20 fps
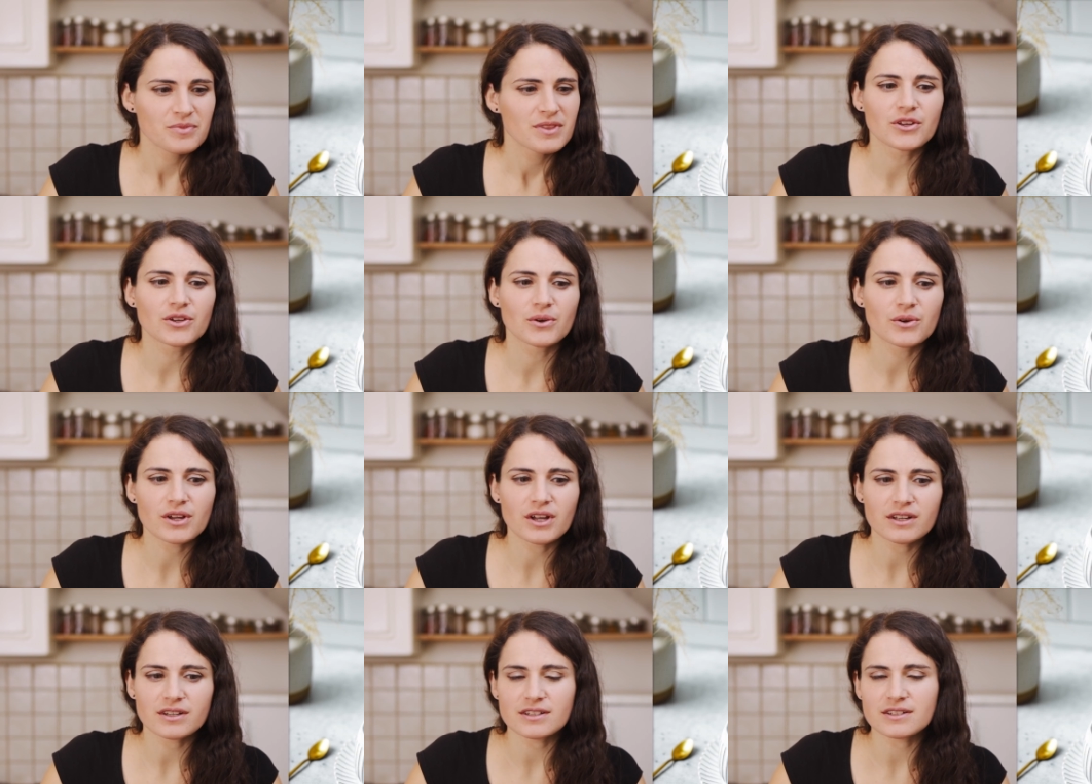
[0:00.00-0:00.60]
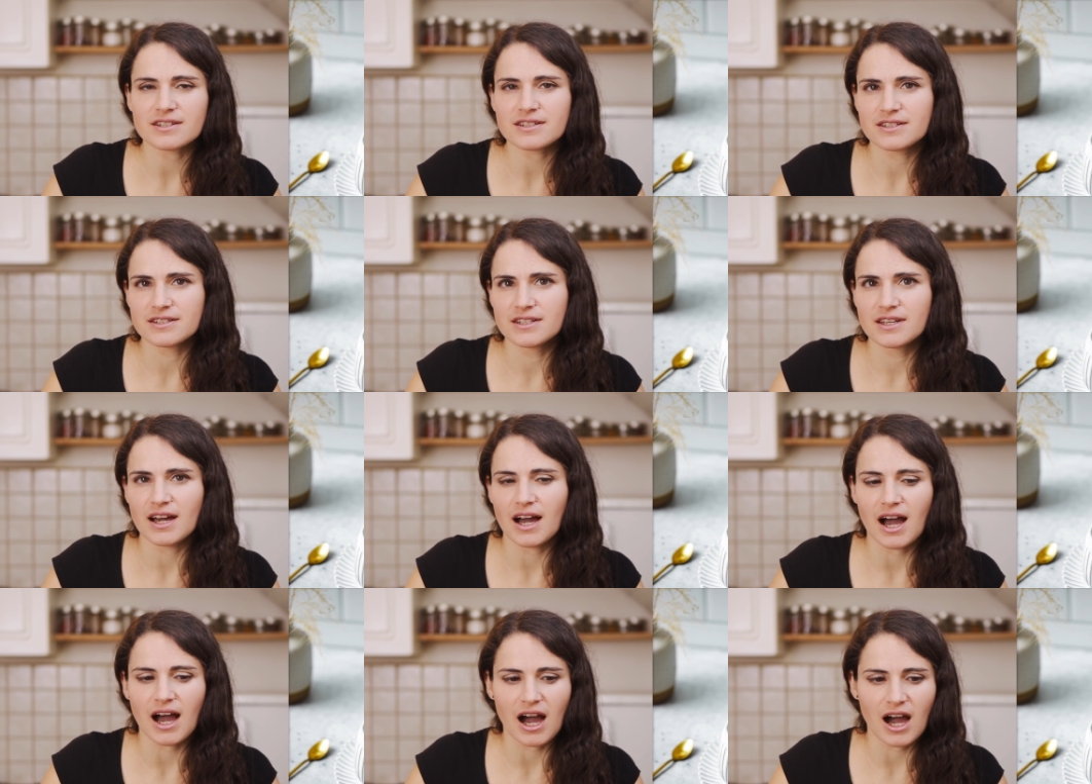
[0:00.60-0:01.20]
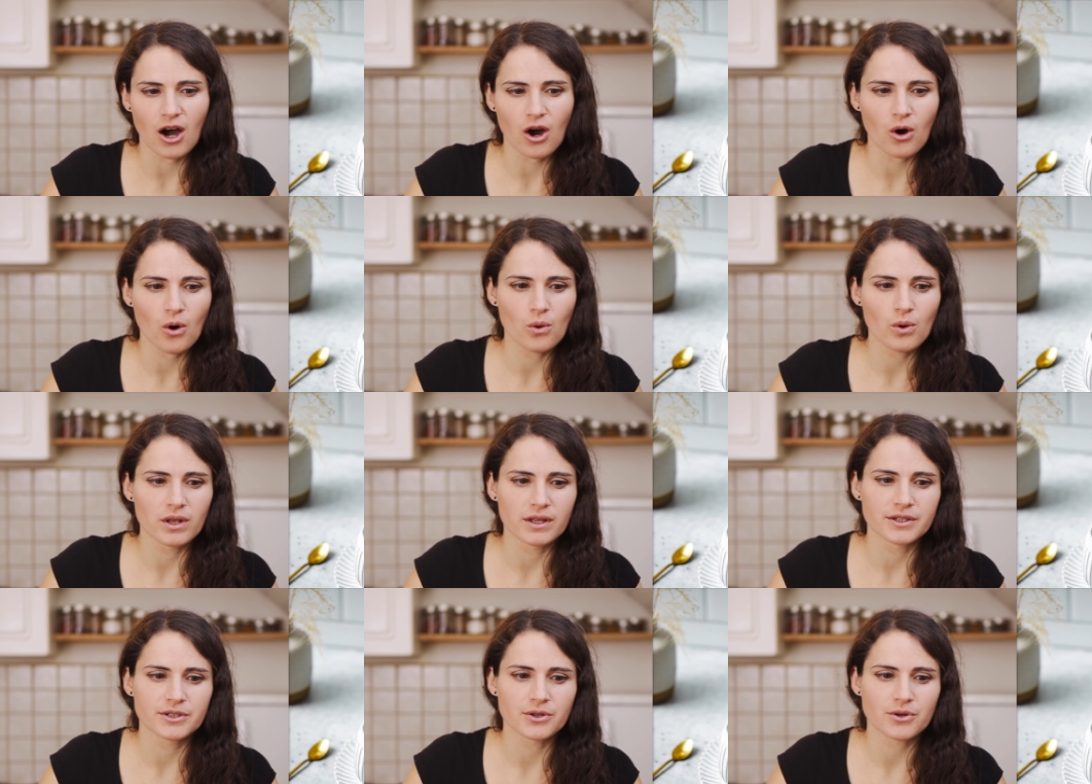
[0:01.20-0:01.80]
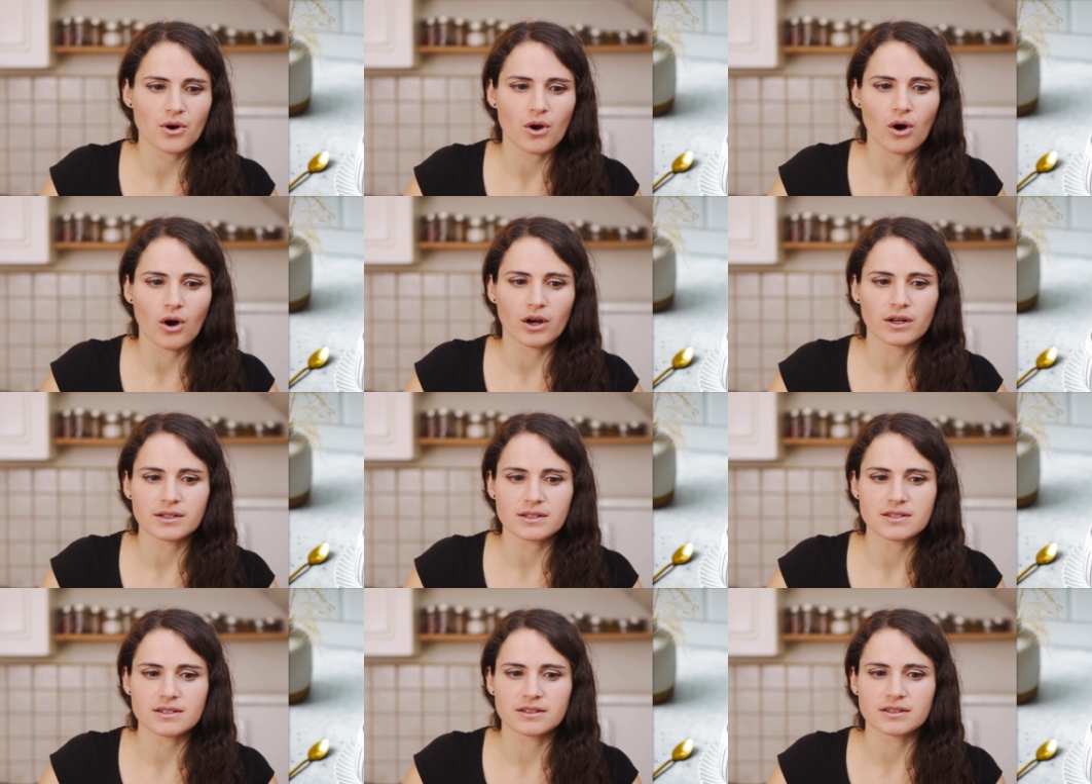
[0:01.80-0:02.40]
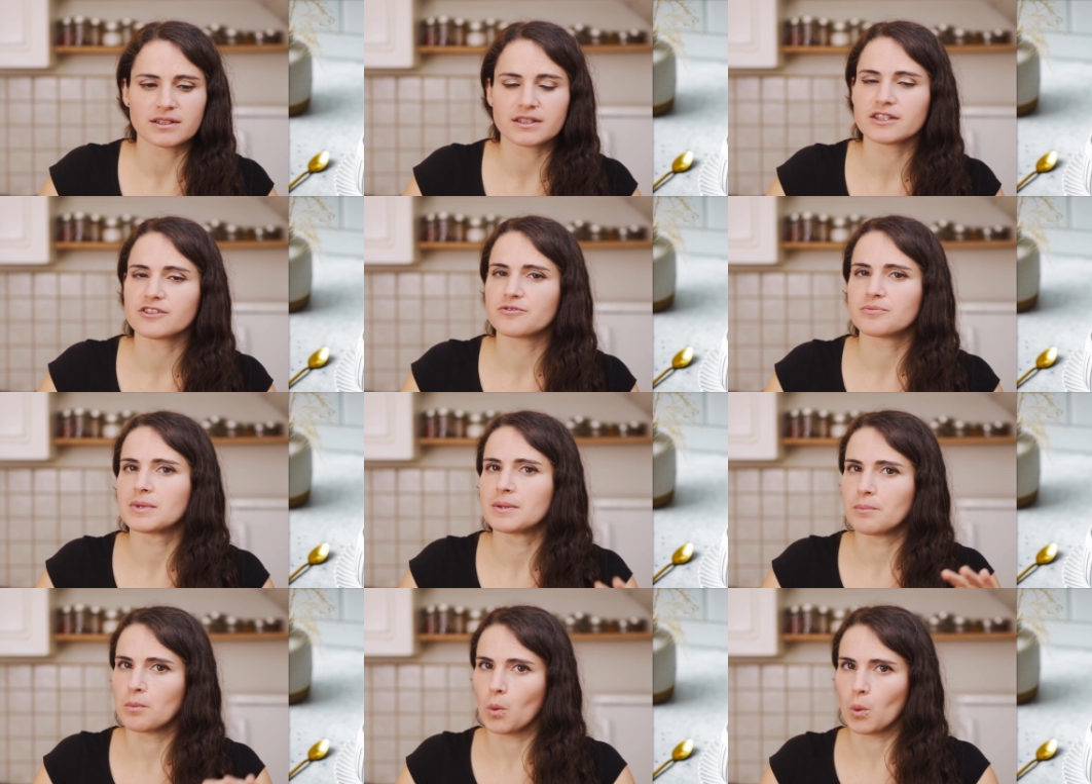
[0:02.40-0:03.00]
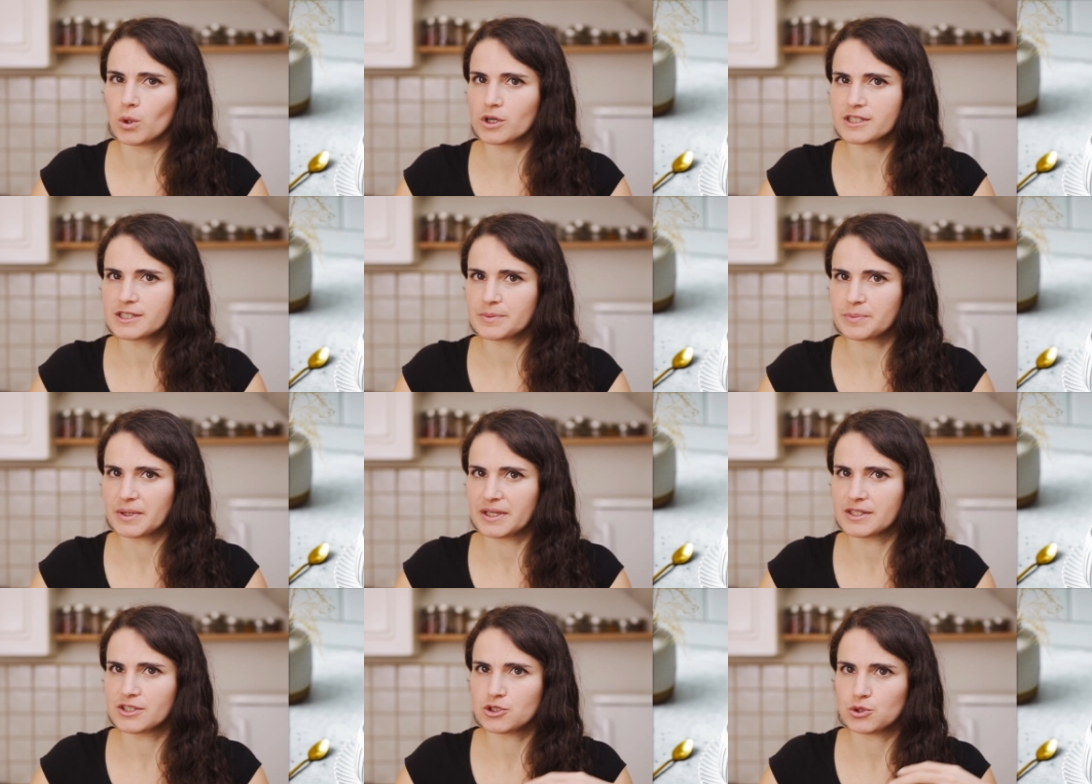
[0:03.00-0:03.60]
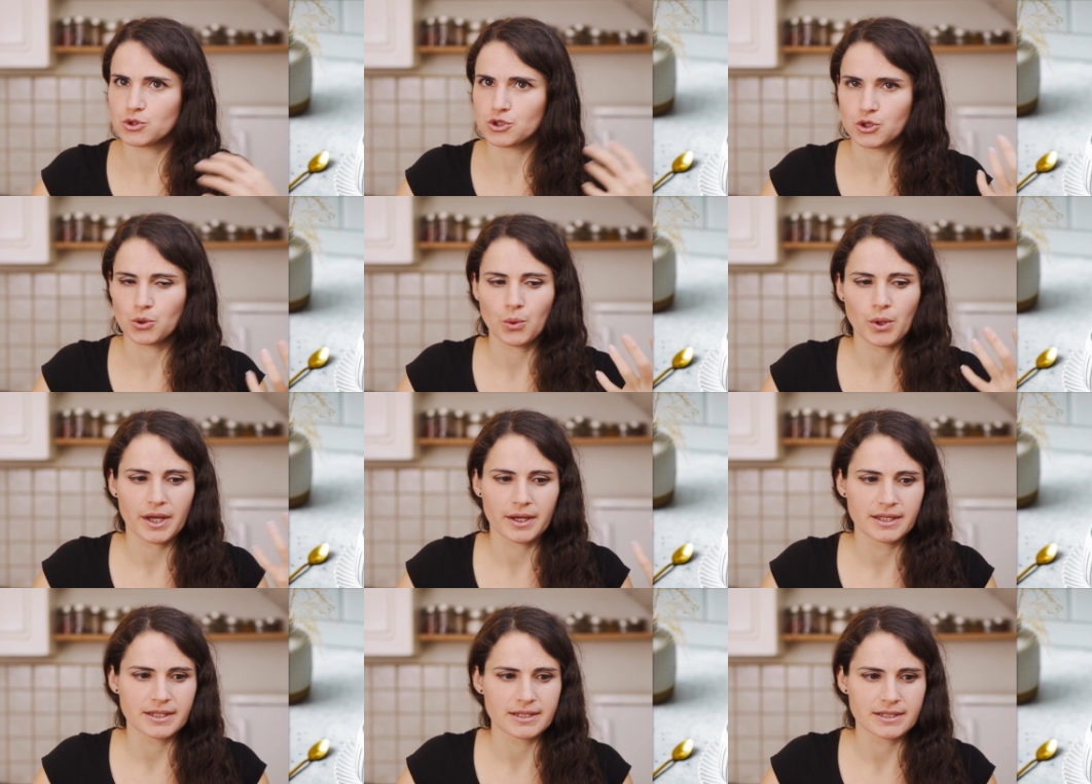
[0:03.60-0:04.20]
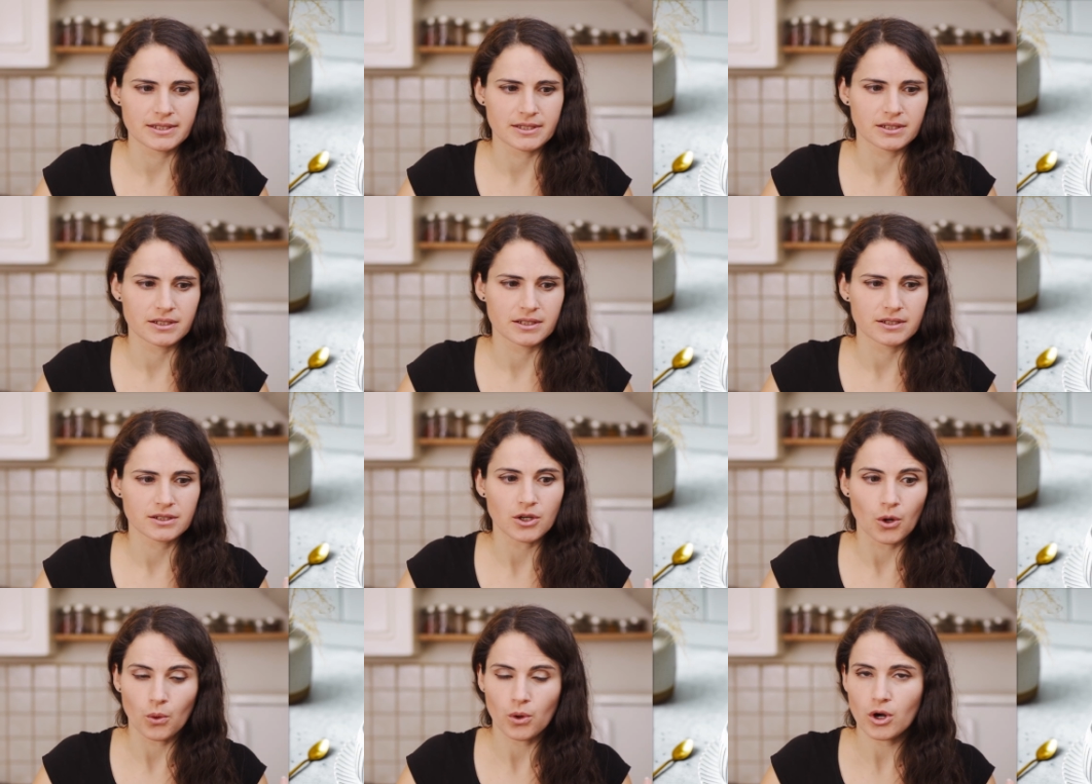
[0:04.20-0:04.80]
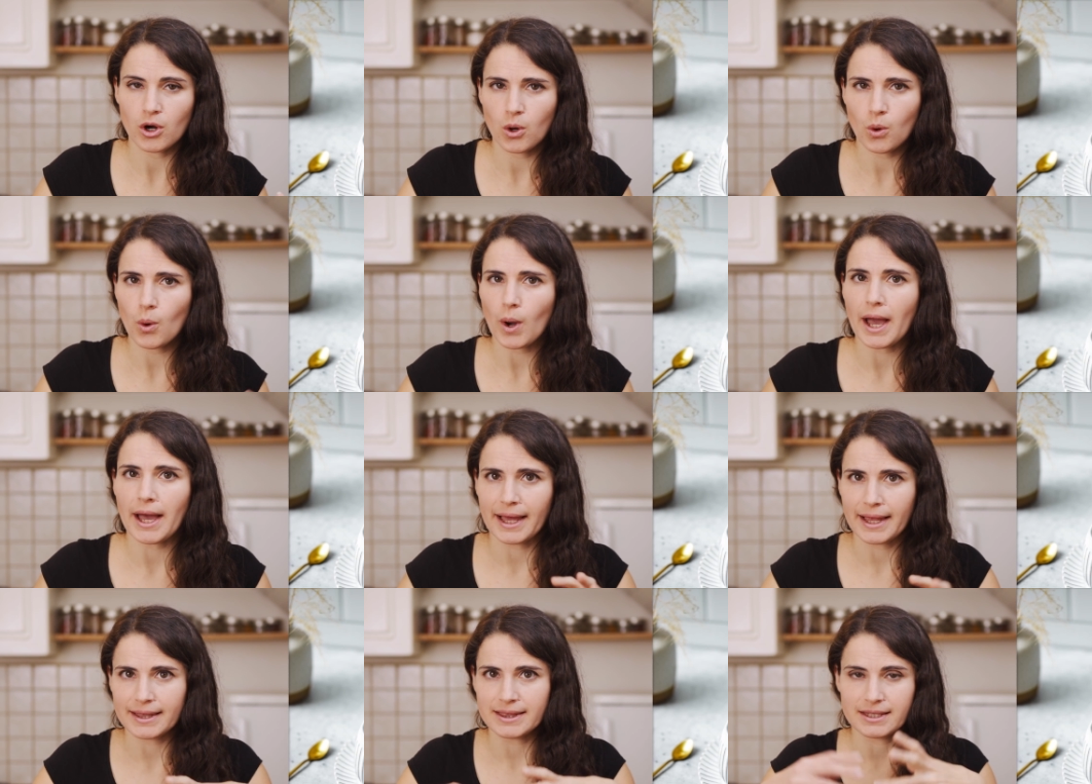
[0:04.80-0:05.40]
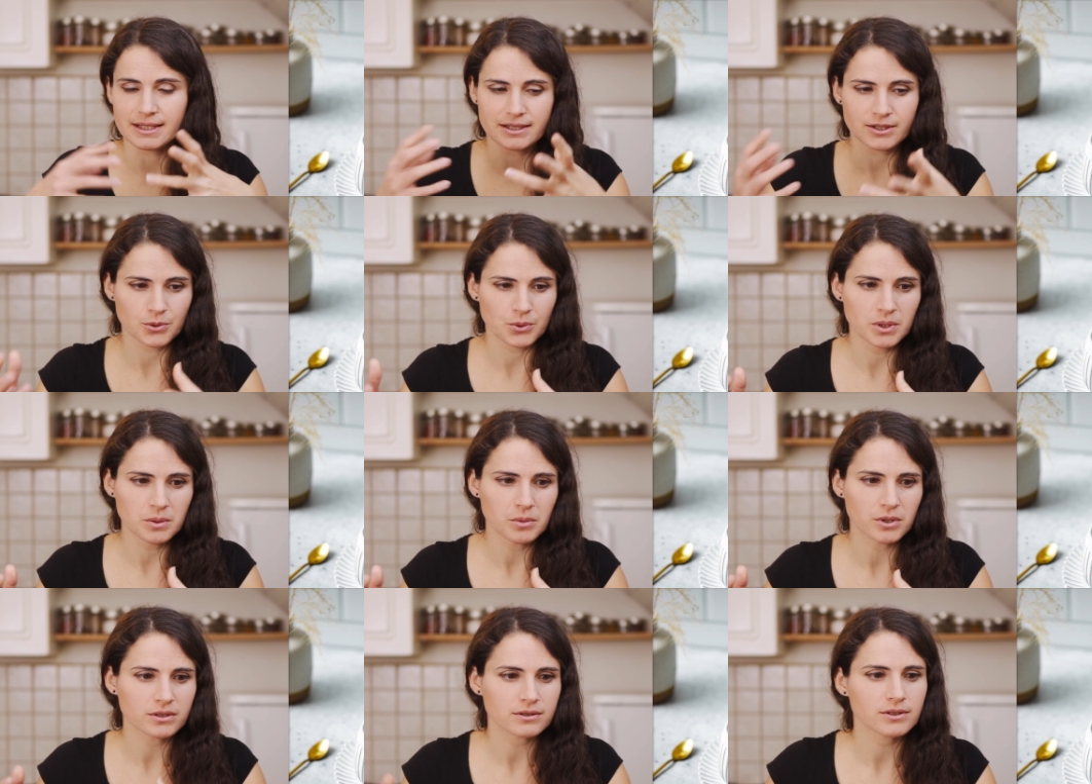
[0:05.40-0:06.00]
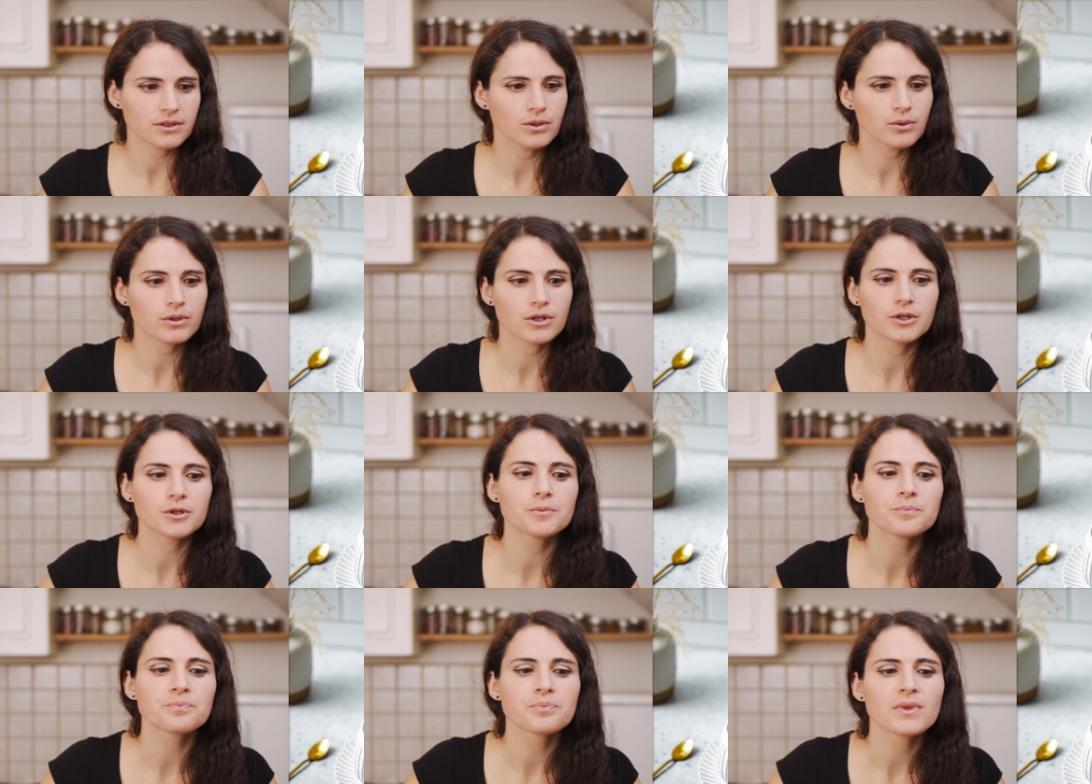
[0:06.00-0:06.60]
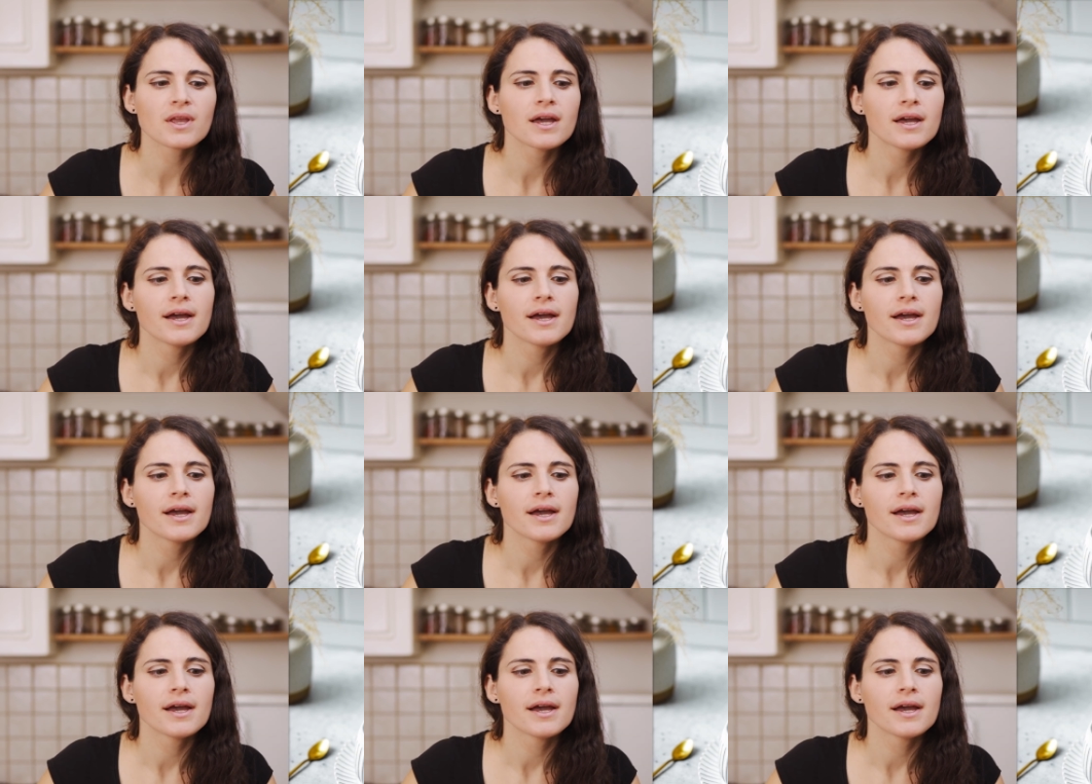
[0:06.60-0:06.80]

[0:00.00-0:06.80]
You're gonna see how later on it's gonna give me more space to showcase the cocoa and the cream on the cocoa.